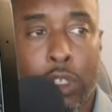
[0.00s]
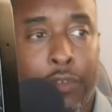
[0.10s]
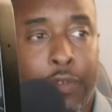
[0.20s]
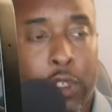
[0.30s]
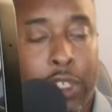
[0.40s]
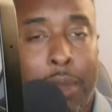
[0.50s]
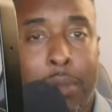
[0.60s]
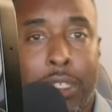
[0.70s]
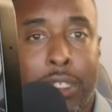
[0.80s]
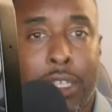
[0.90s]
the first game of
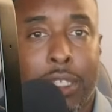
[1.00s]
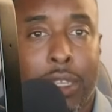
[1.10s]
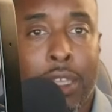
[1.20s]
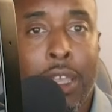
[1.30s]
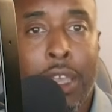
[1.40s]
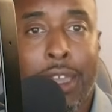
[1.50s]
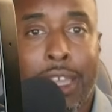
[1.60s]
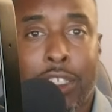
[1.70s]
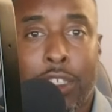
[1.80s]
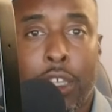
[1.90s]
the season
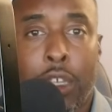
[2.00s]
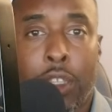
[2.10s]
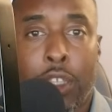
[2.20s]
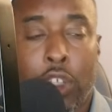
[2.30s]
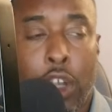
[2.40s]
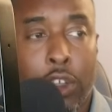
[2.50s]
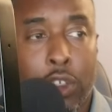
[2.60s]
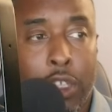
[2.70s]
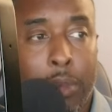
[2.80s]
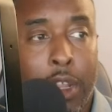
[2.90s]
against the
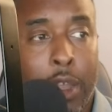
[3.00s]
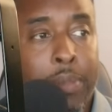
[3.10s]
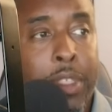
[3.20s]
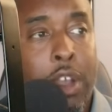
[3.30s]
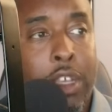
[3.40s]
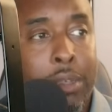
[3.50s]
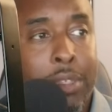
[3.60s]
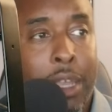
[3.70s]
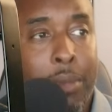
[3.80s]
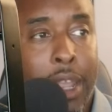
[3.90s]
Chargers coming up on
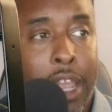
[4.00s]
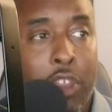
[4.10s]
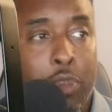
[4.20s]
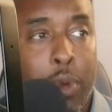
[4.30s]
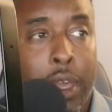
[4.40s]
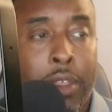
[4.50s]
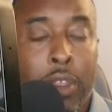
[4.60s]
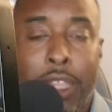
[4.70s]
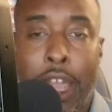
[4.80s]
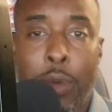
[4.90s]
September 8th. But
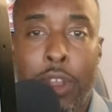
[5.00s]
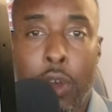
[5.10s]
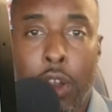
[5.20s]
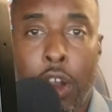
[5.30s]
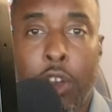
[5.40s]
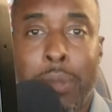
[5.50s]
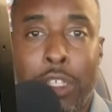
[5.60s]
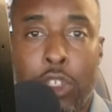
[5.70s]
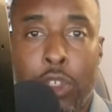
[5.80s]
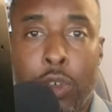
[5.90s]
now we know Gardner
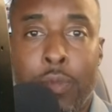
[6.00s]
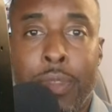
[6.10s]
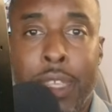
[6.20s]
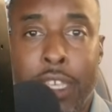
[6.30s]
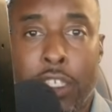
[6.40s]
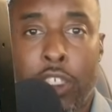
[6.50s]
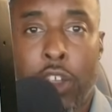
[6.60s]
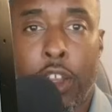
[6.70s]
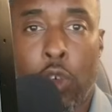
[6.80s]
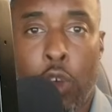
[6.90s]
Minshew is a
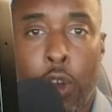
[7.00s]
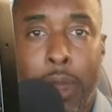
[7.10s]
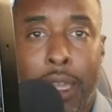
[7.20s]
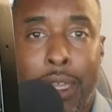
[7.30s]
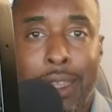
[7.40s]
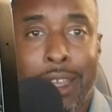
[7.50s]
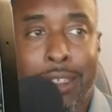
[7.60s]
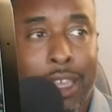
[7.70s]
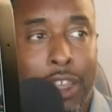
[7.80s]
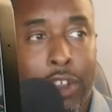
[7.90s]
starting quarterback. He
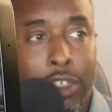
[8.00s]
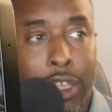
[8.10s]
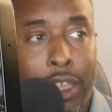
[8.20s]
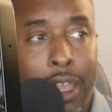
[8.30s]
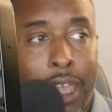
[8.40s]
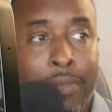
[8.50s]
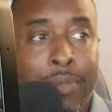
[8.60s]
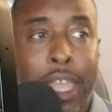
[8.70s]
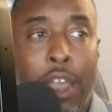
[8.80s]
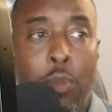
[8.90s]
announced that on Sunday.
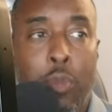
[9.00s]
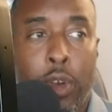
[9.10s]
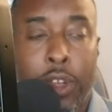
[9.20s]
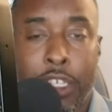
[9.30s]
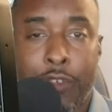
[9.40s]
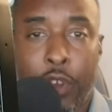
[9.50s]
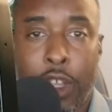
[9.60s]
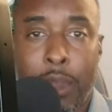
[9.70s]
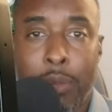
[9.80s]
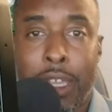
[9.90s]
How important is it for
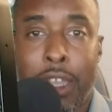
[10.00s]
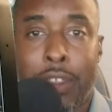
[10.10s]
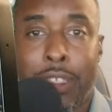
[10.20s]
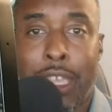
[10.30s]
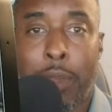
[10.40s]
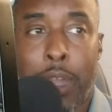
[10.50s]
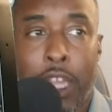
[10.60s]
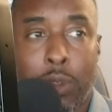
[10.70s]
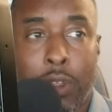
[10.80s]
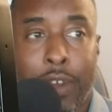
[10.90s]
him to get on the same page
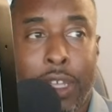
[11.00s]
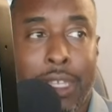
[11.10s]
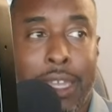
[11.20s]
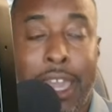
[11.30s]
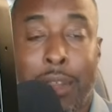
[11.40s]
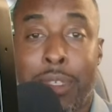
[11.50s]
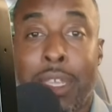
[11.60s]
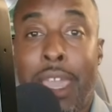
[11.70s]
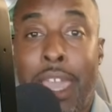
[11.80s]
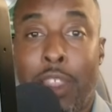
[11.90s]
with Davante Adams
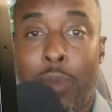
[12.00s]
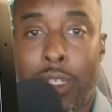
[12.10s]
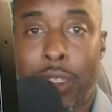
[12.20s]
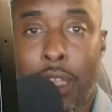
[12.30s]
and the rest of the